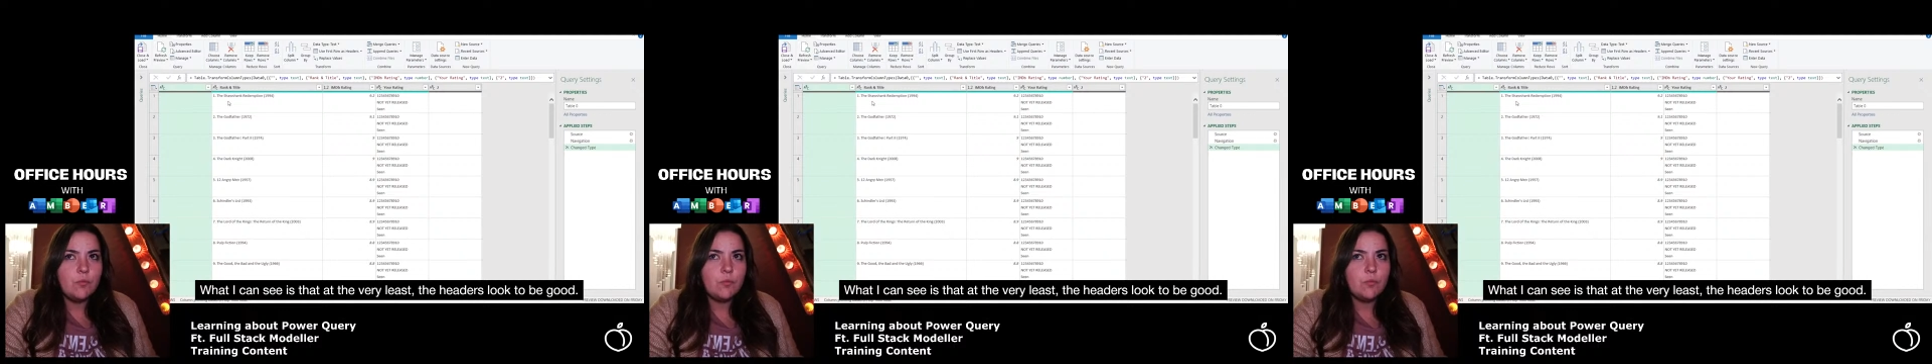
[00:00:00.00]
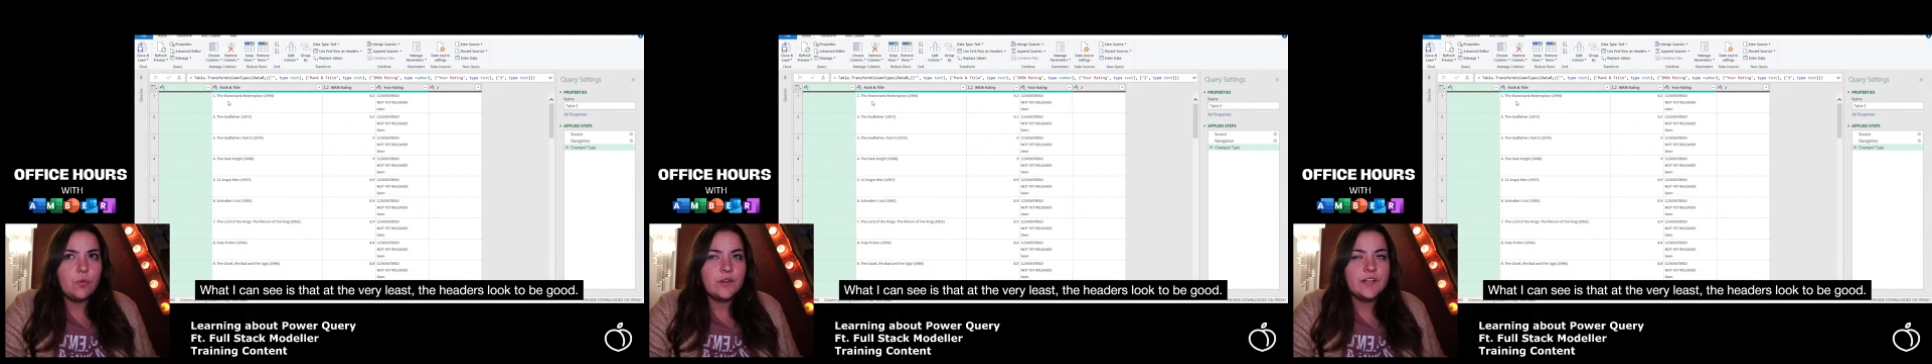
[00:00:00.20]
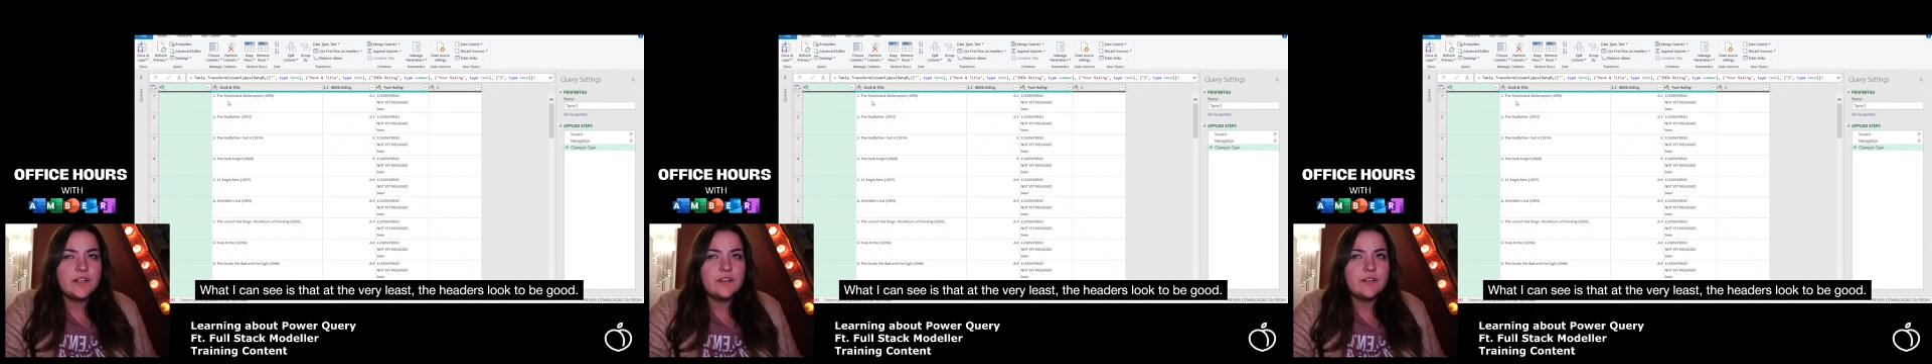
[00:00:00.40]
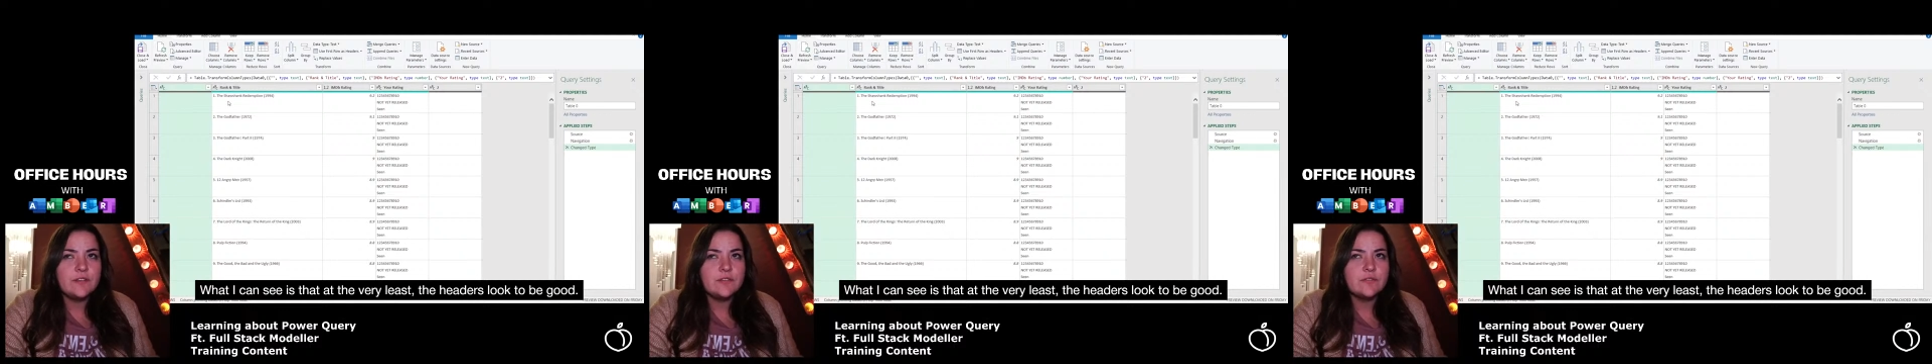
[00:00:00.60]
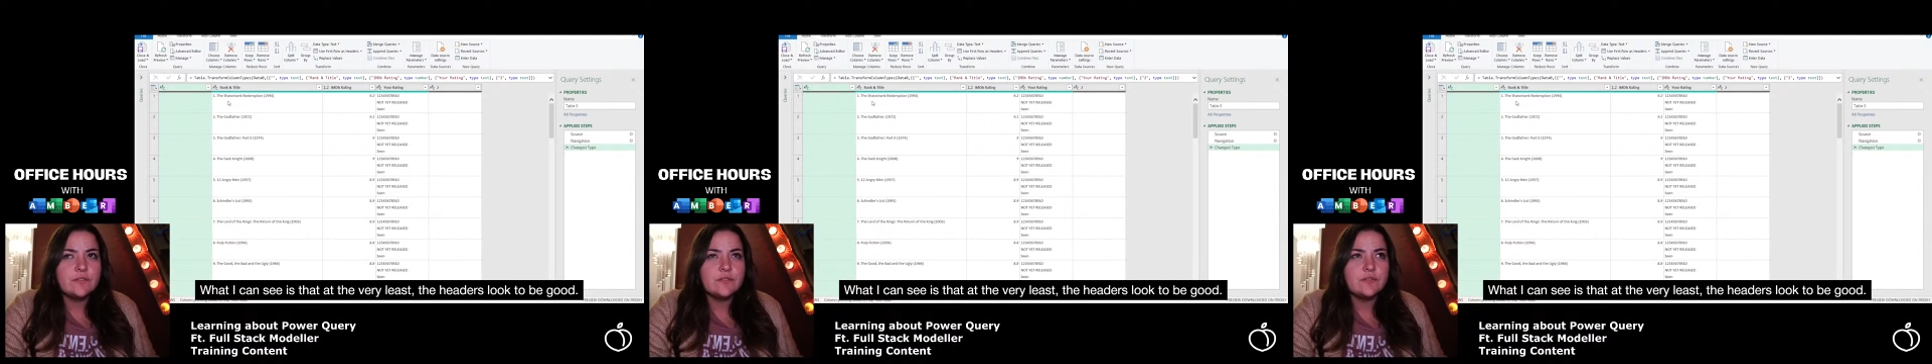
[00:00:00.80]
What
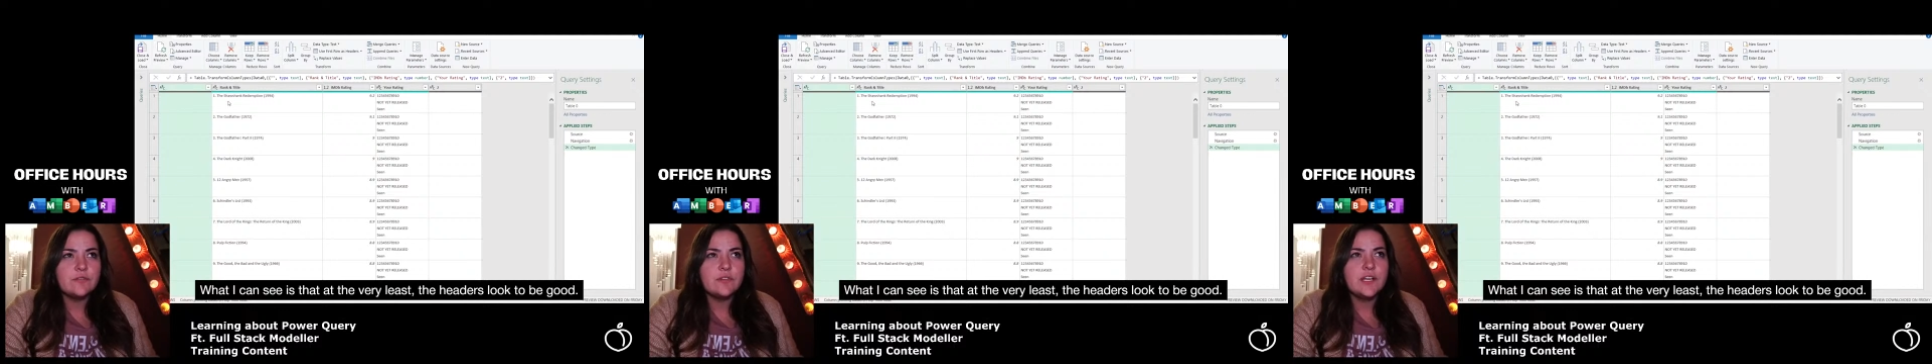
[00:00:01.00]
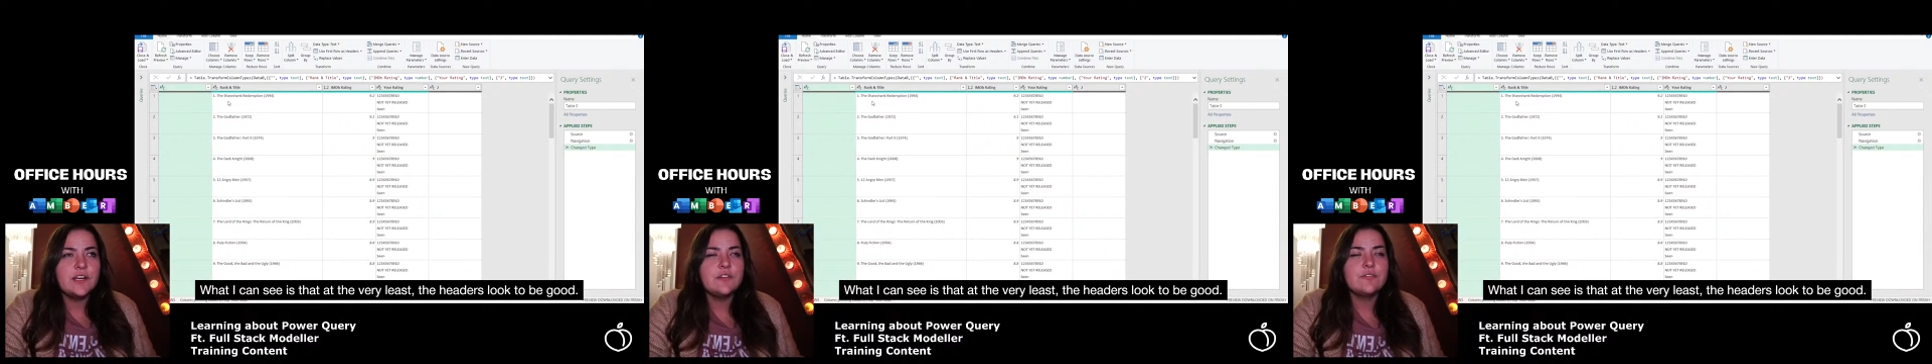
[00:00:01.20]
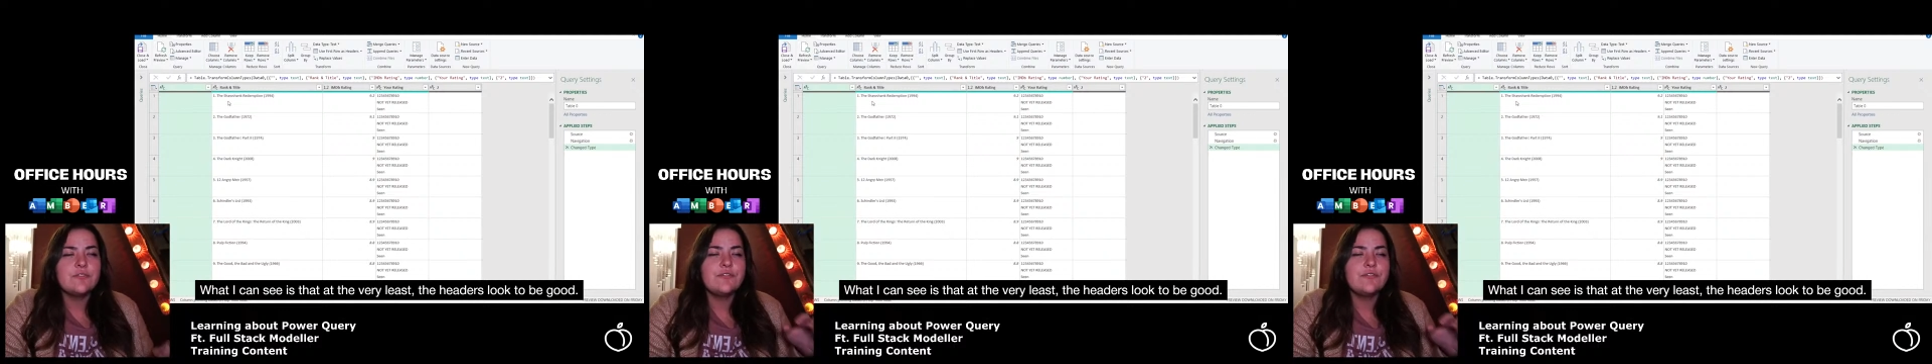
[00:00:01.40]
I don't